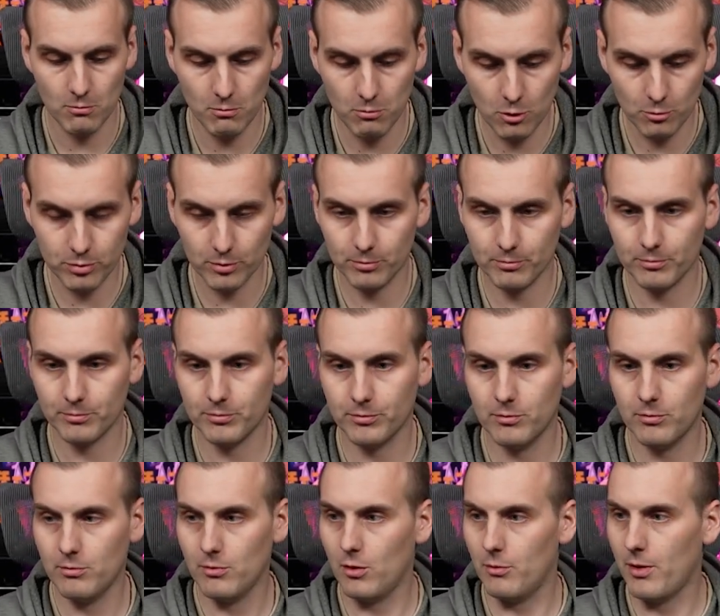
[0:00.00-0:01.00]
Boop,
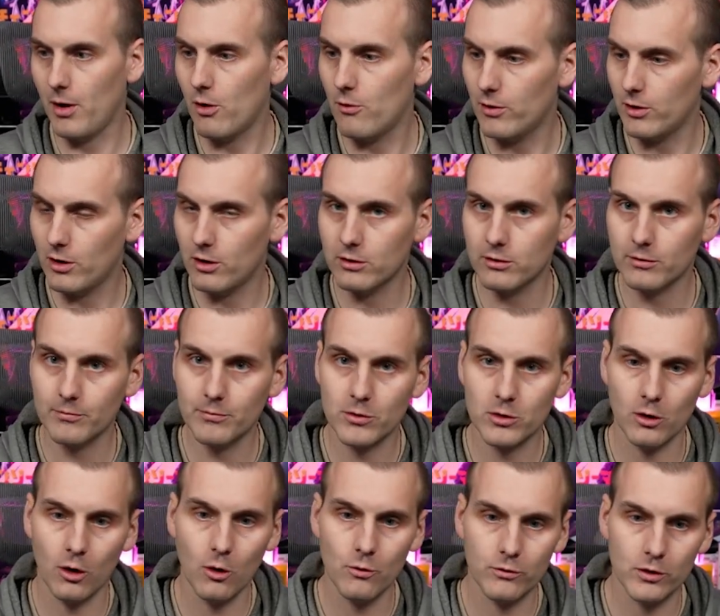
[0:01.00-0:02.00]
we're powering on.
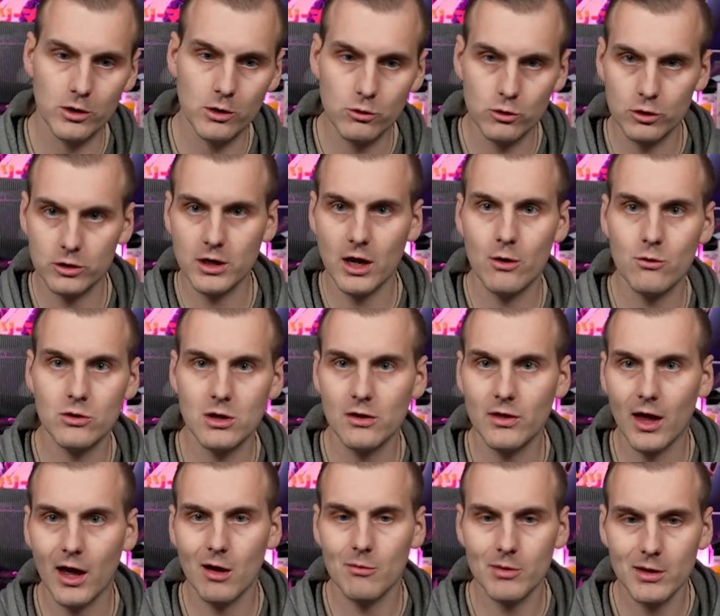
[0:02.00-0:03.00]
So hopefully you should now see
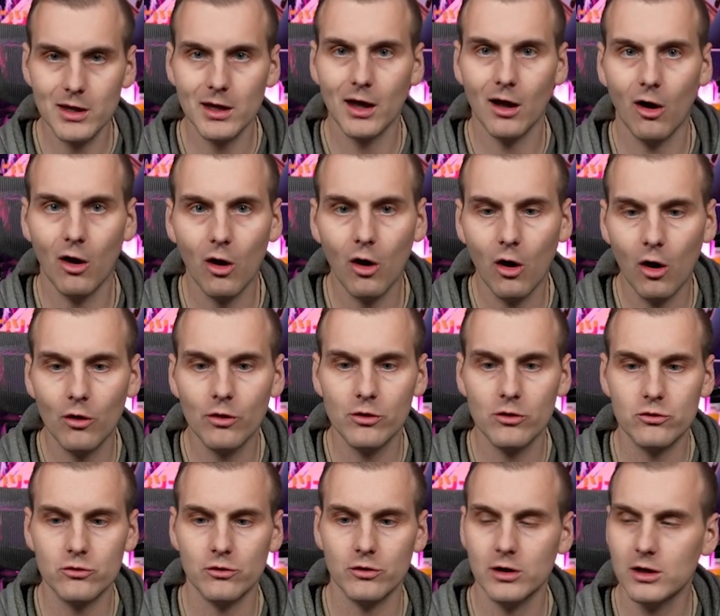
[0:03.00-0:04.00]
that appear on
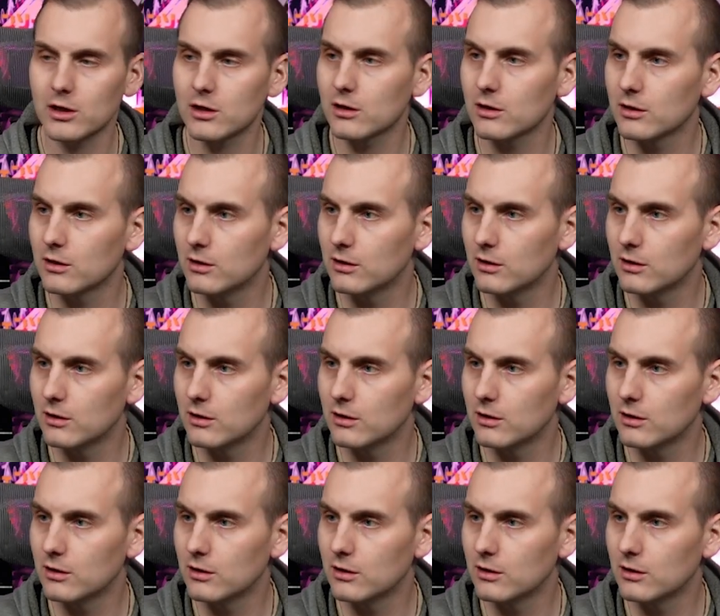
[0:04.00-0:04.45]
the screen.